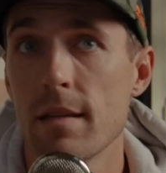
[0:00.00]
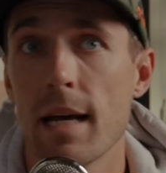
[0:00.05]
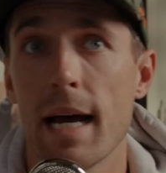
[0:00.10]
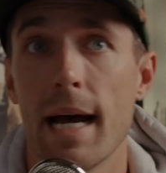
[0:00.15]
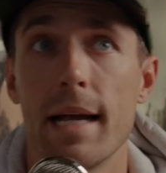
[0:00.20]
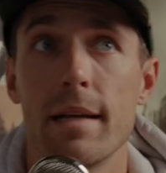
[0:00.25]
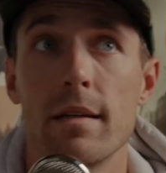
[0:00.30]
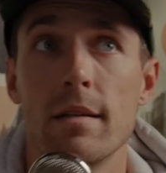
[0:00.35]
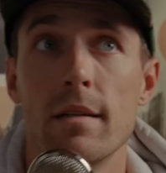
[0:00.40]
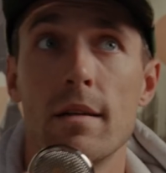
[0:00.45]

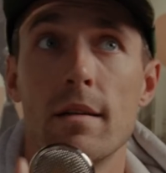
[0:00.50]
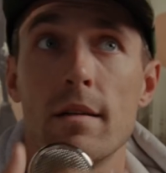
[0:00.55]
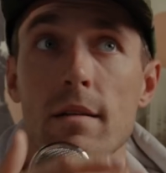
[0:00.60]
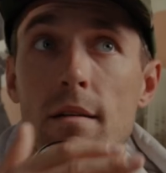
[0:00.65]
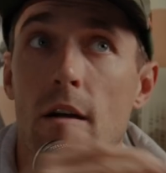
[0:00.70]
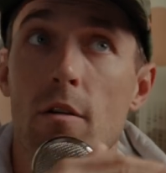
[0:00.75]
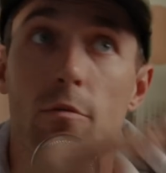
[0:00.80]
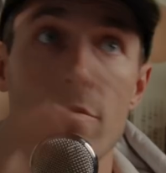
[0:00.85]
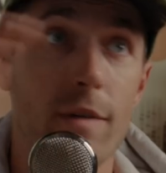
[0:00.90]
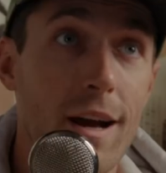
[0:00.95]
that
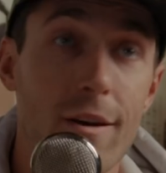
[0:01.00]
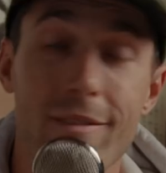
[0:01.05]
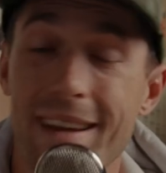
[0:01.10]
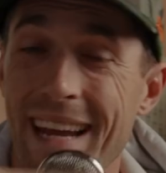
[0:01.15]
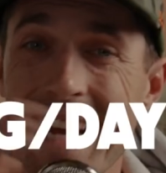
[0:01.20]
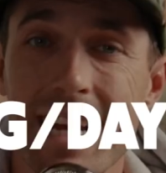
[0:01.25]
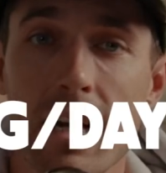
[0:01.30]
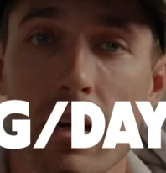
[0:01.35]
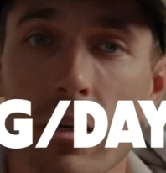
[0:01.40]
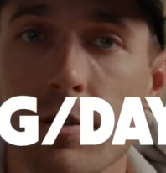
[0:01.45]
around
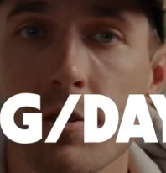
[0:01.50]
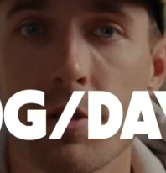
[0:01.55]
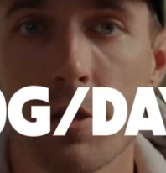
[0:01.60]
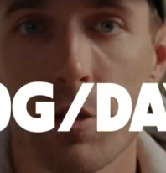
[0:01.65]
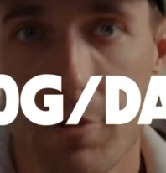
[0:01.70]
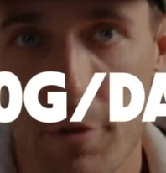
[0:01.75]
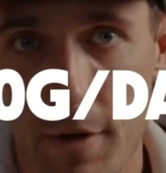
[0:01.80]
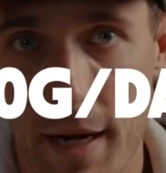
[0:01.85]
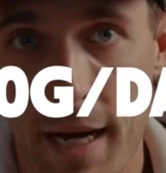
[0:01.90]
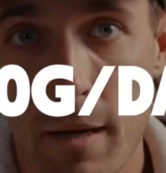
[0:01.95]

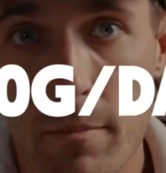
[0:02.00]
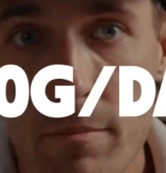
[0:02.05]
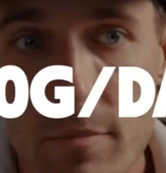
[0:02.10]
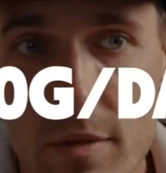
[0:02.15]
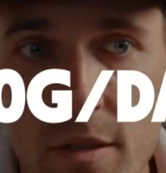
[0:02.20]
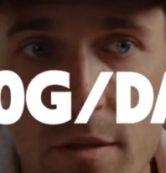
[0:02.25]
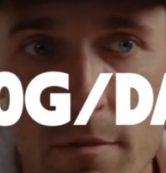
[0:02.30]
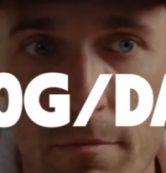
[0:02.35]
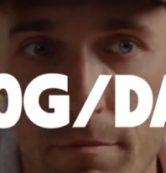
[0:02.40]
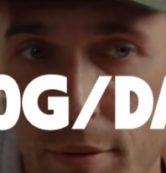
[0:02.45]
800
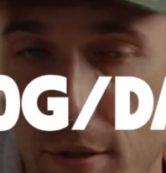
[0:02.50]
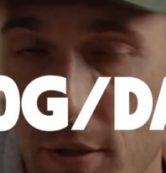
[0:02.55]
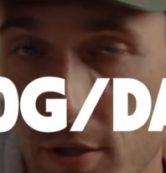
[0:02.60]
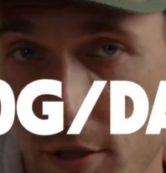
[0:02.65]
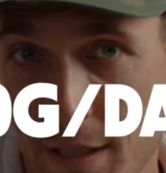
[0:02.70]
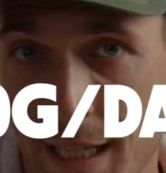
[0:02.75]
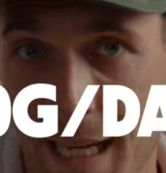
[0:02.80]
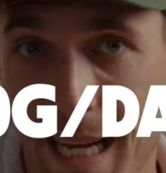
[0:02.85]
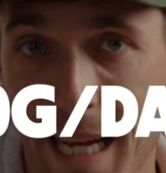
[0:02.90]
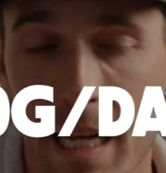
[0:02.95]
grams per
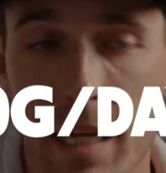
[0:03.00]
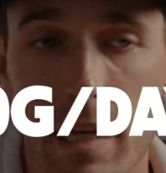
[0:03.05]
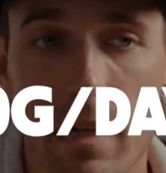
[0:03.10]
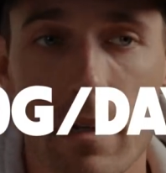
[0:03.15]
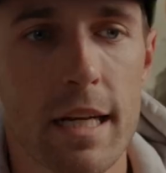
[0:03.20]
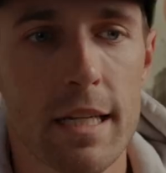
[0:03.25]
day,